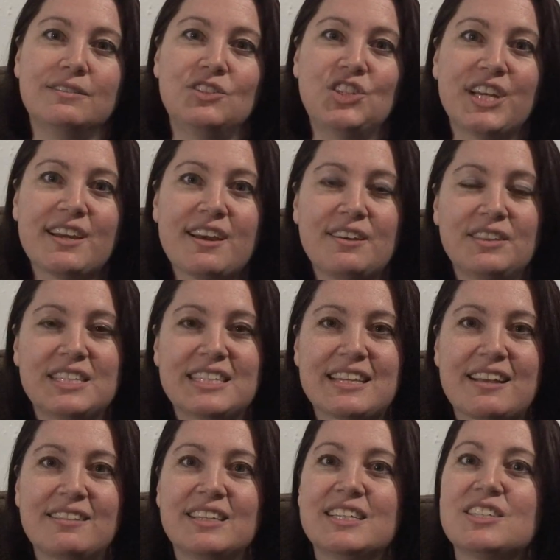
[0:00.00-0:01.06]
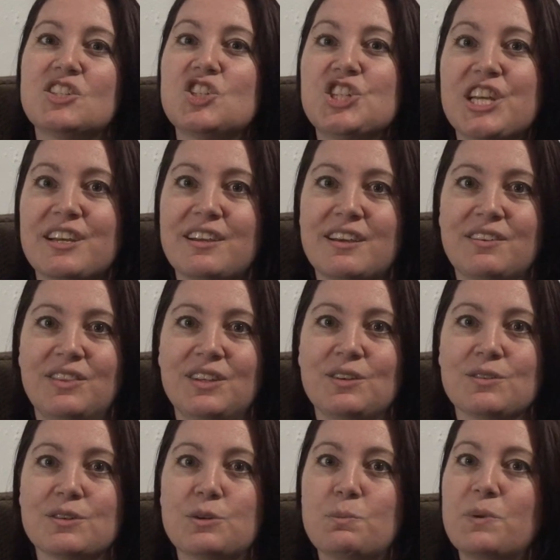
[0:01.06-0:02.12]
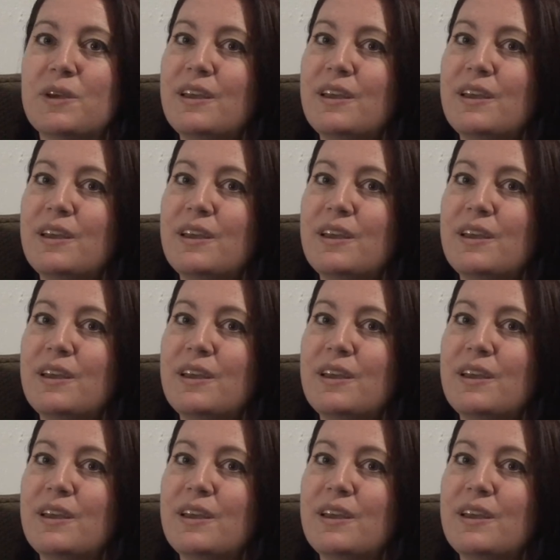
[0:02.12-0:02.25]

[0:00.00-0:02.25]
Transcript: check out the set list, check out the group.